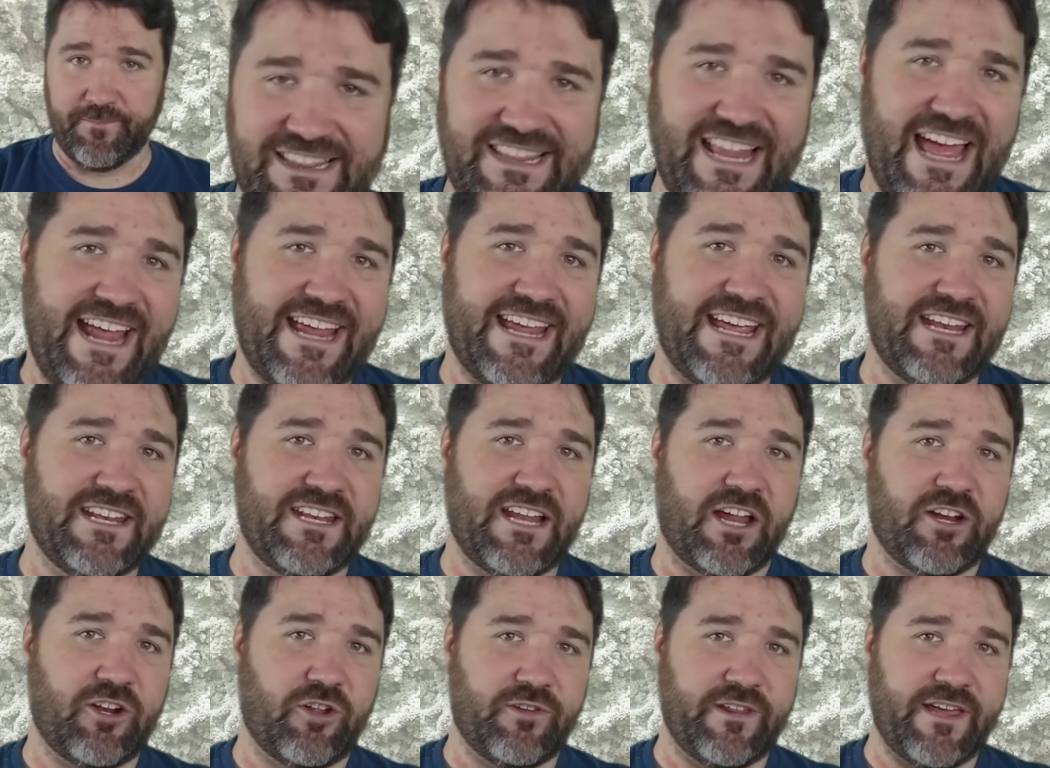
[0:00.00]
Lichen
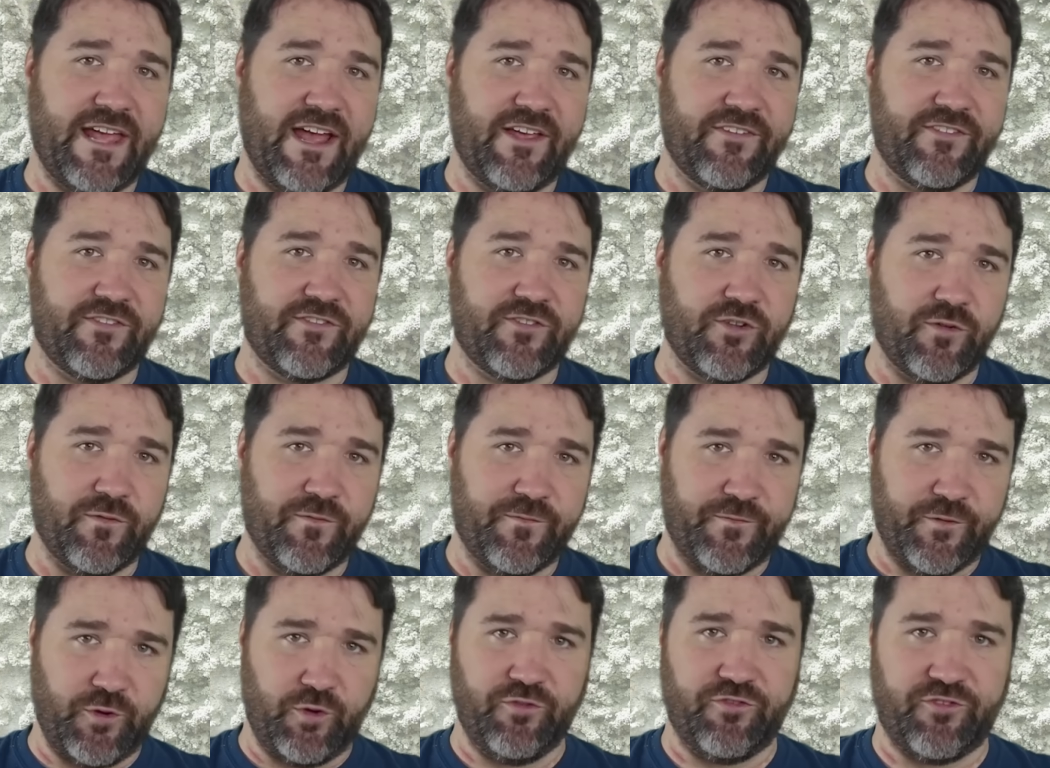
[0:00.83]
not only has its own
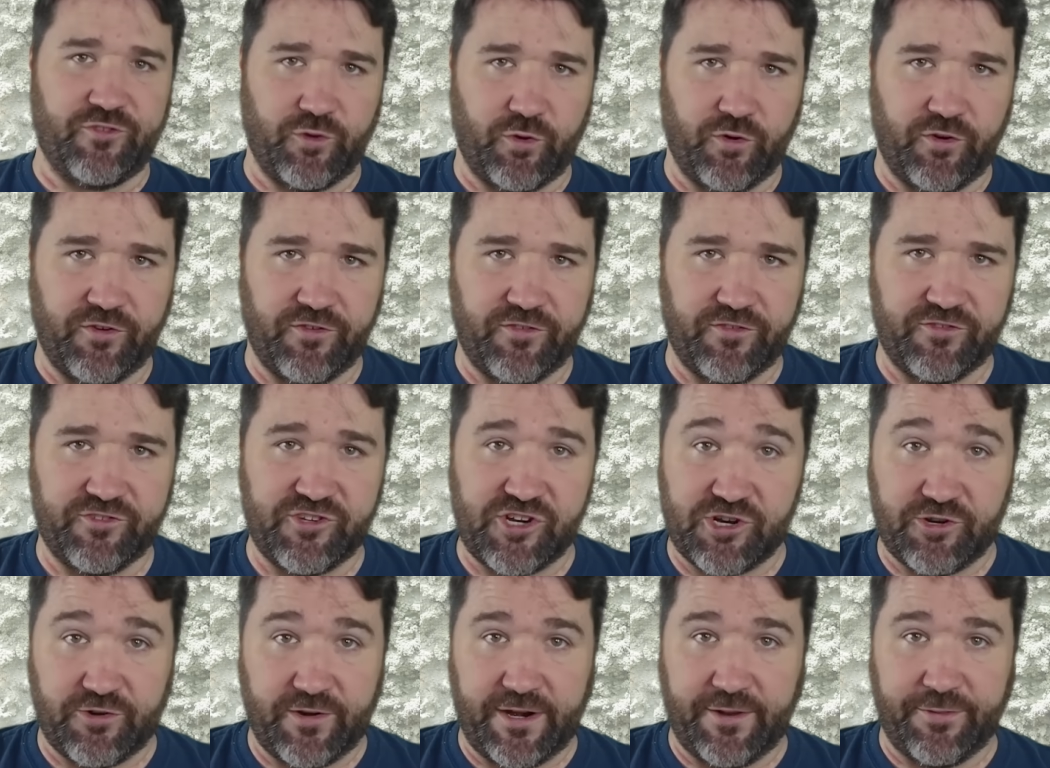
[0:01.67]
food source,
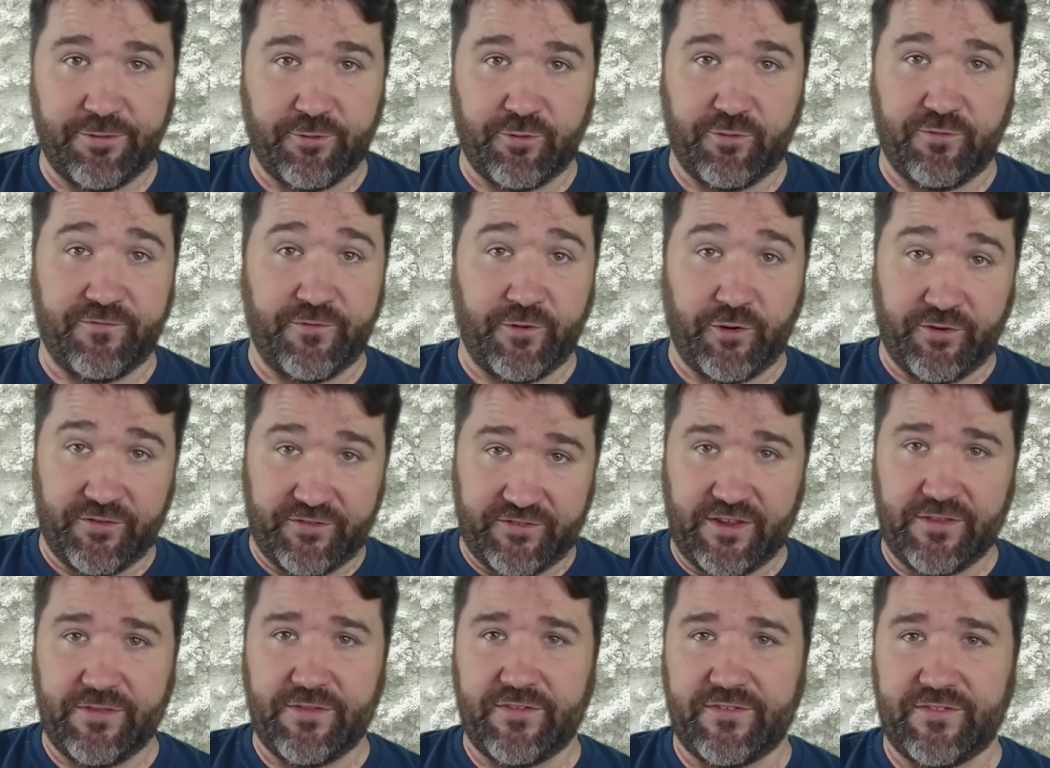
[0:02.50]
generated through
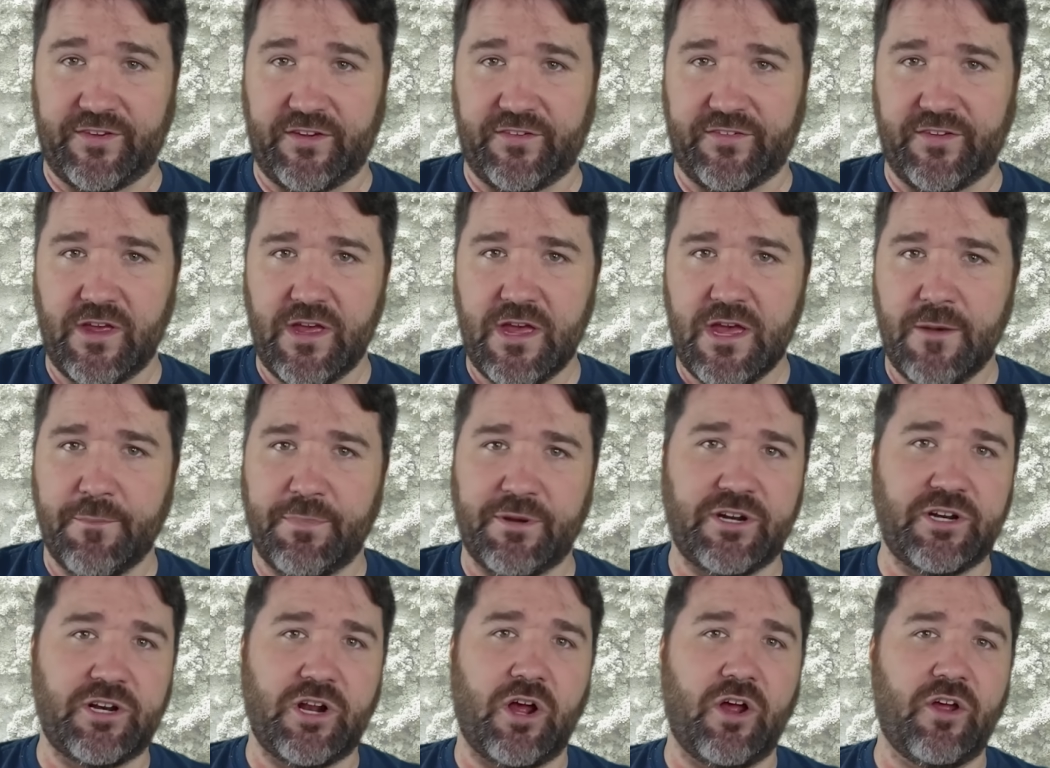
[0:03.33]
photosynthesis,
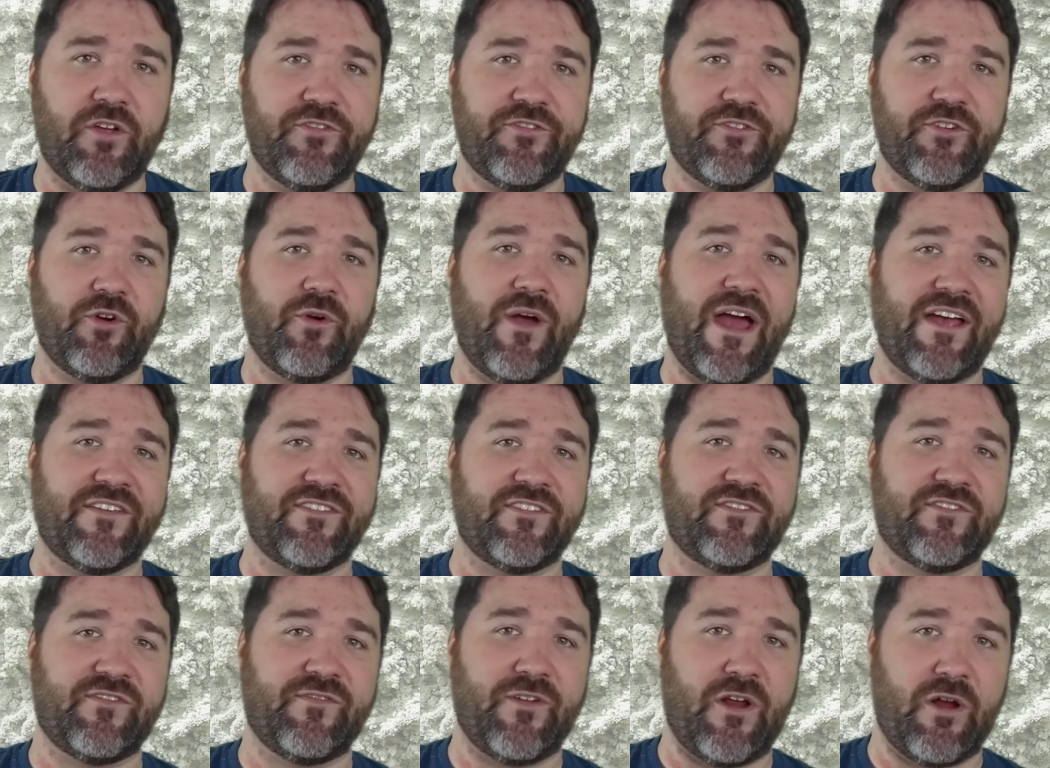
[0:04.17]
but it also has
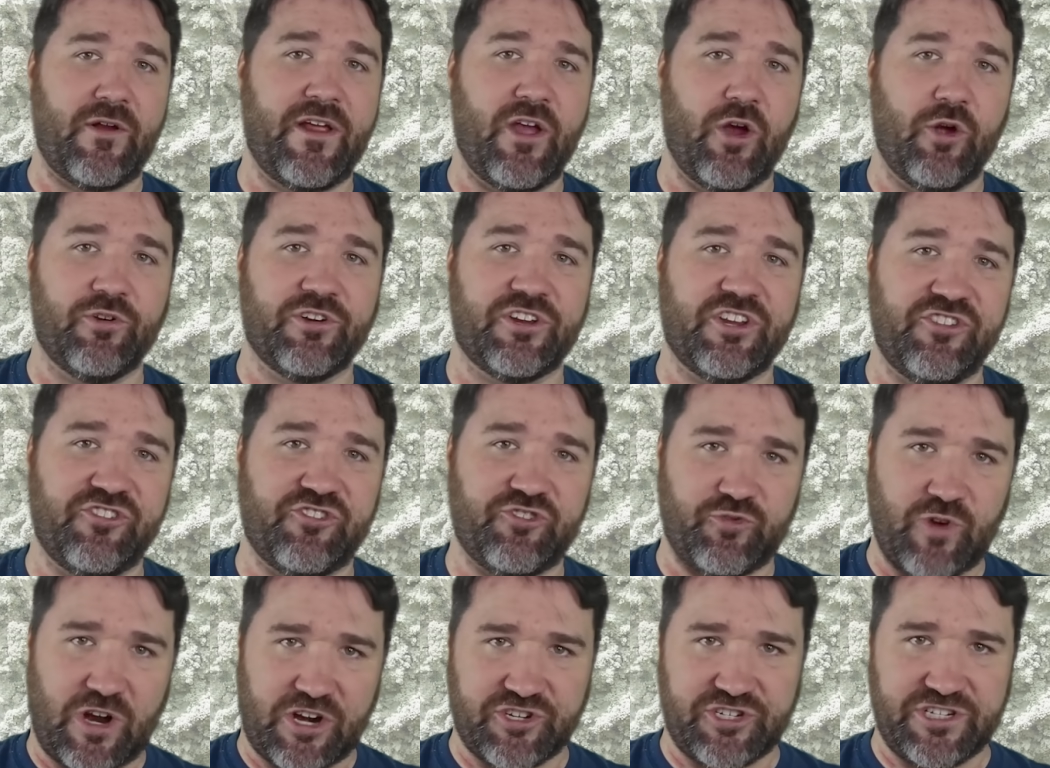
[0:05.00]
its very own
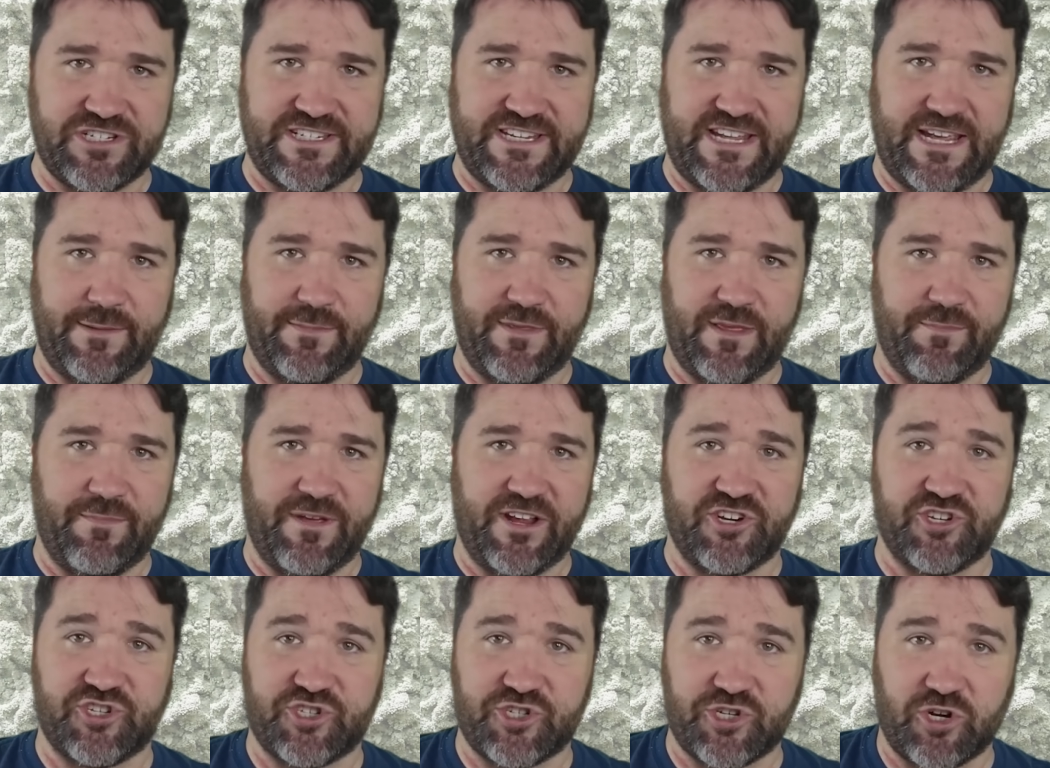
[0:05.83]
construction team that
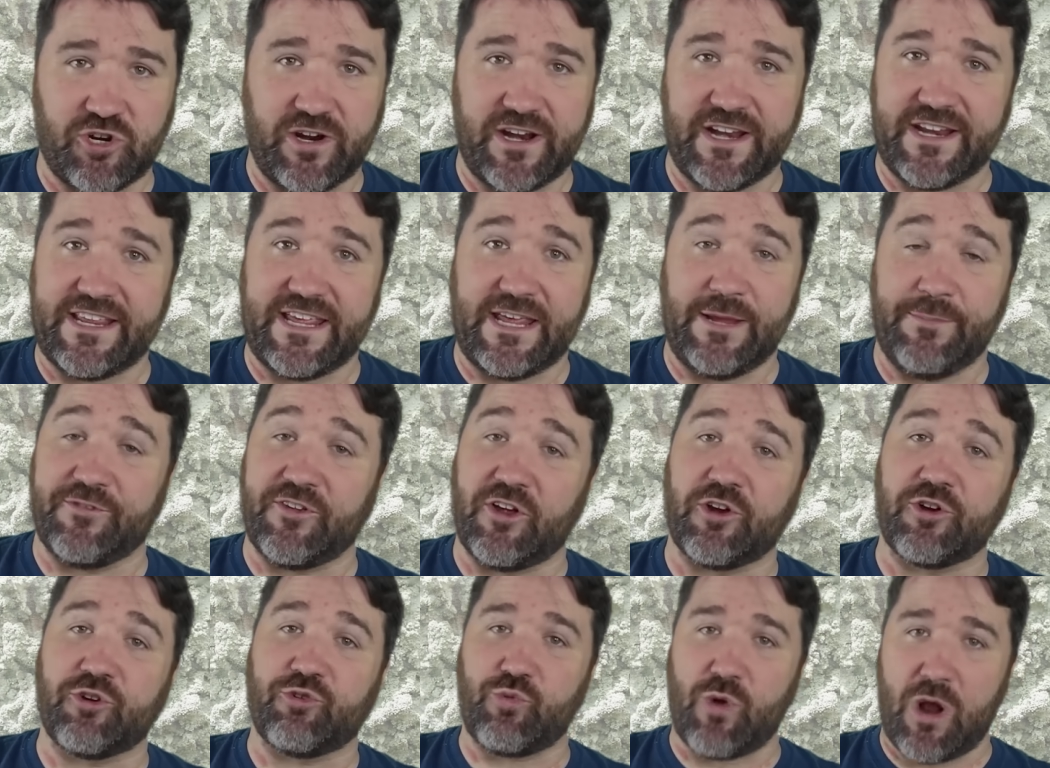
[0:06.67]
makes sure it keeps
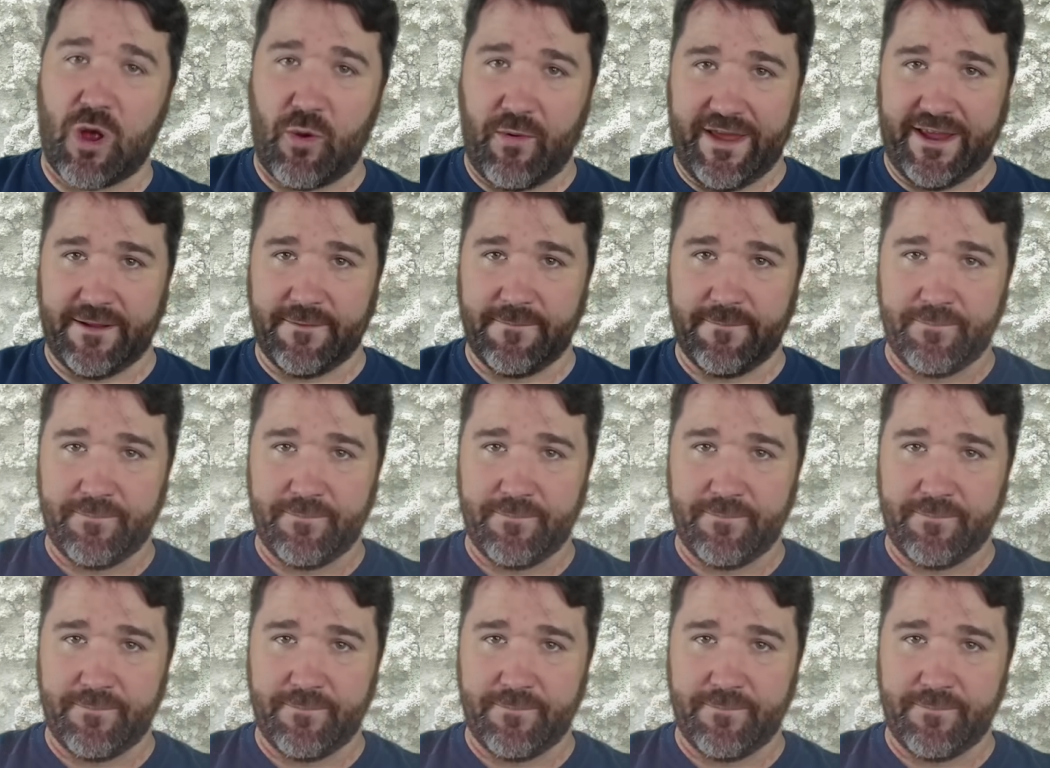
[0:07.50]
on growing.